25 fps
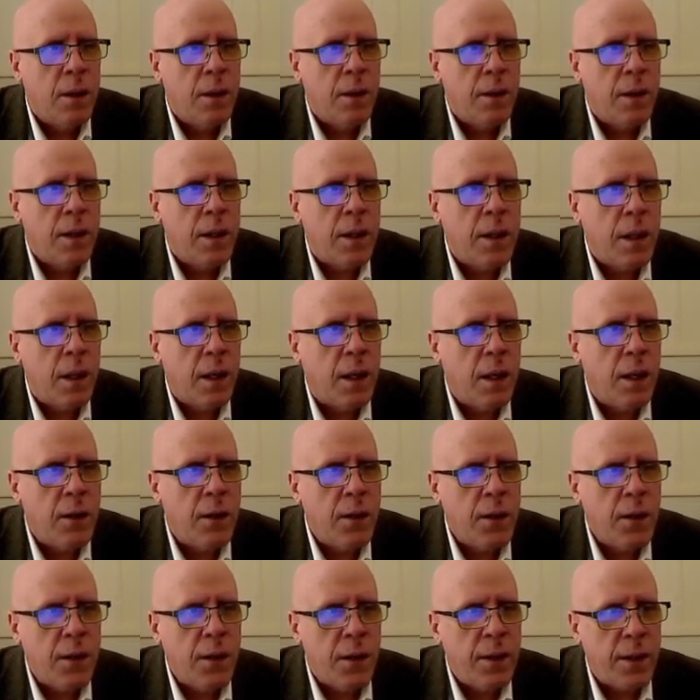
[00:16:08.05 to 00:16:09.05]
The other
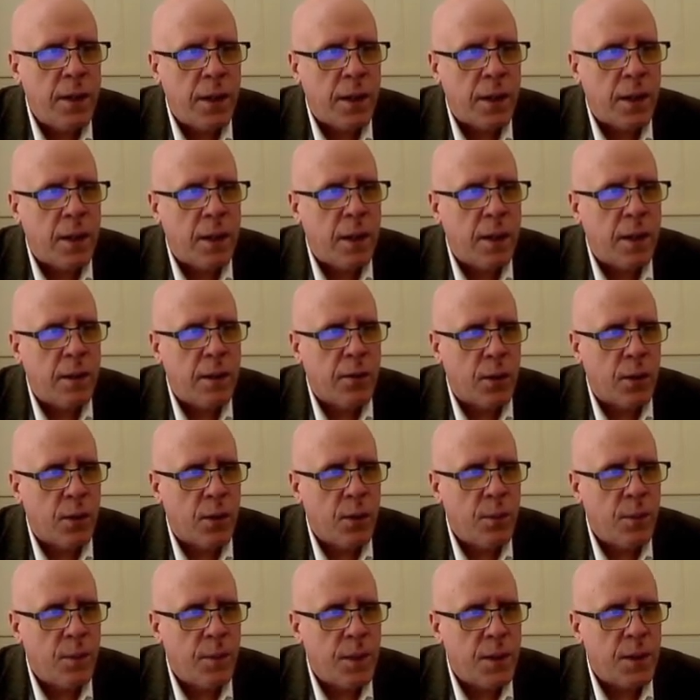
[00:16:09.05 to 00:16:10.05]
thing,
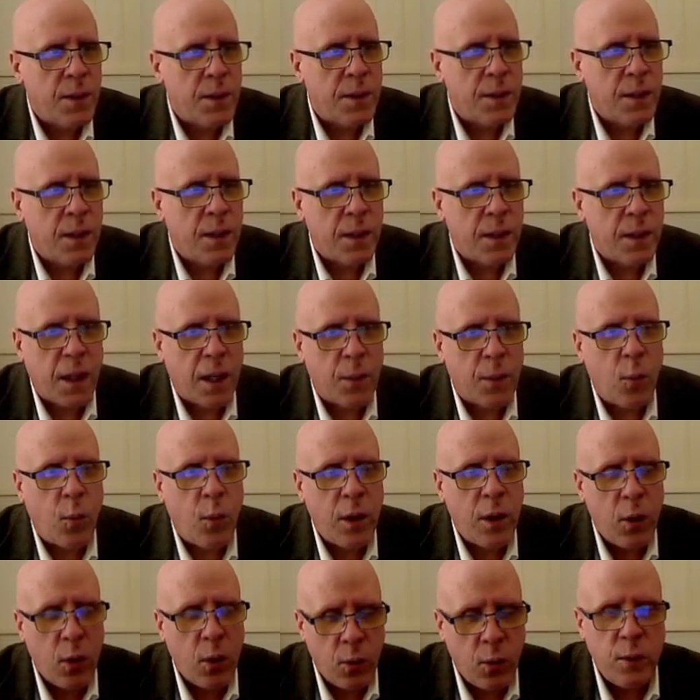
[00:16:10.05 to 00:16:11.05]
though, is that I want
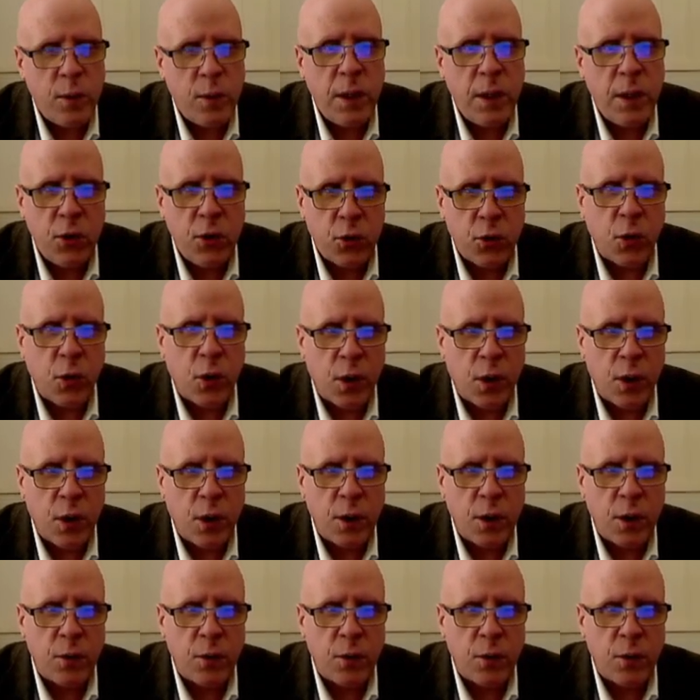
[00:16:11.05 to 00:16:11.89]
to only draw